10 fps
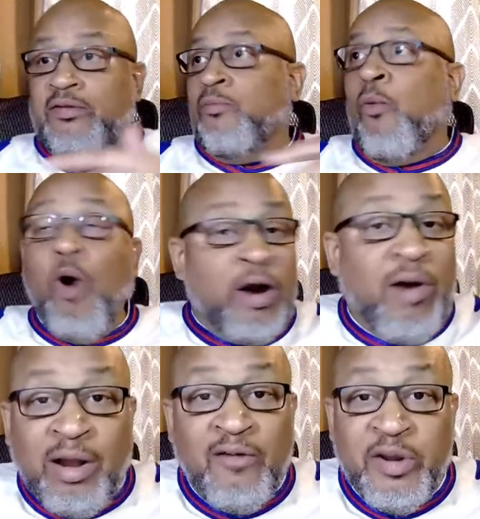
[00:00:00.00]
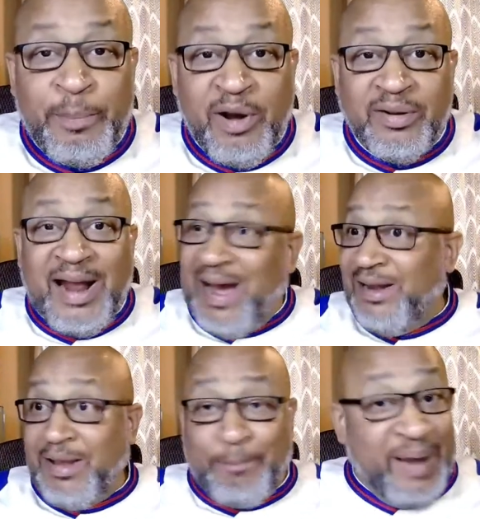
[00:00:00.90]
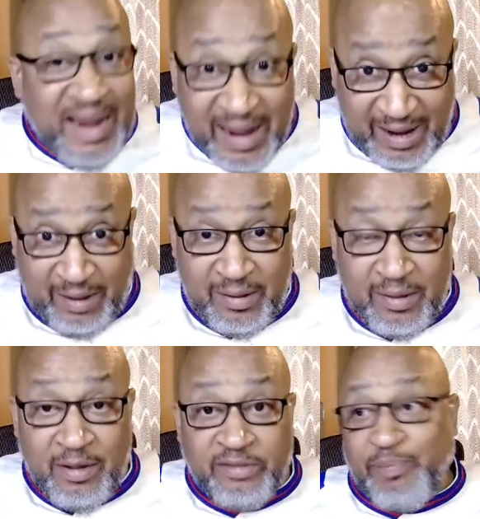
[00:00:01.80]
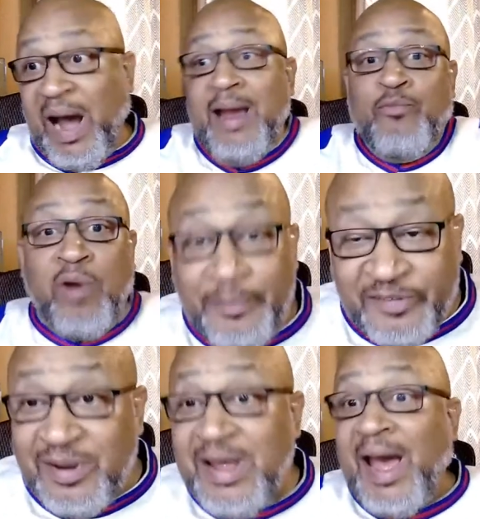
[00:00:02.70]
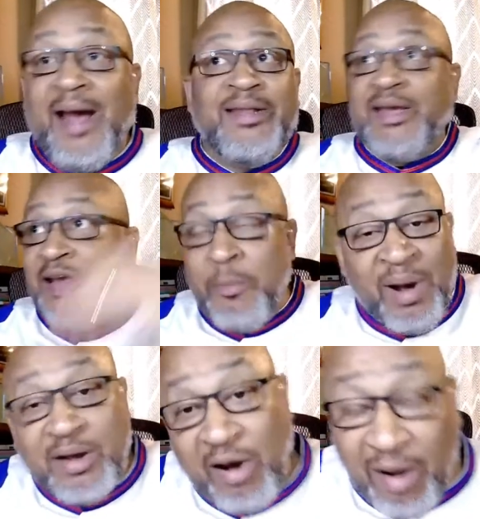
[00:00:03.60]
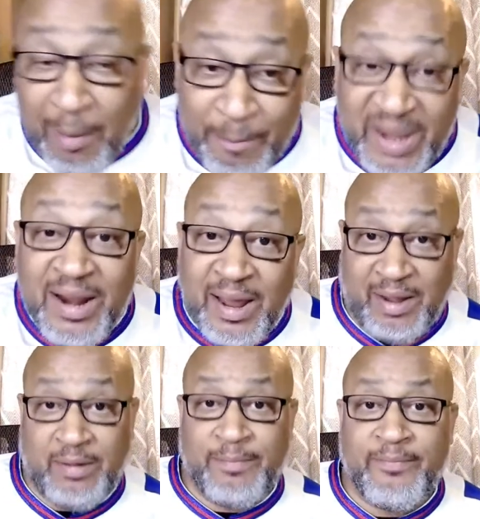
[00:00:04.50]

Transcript: water all over the building. I had to be there. Pipe rupture. I had to get in my car and be there.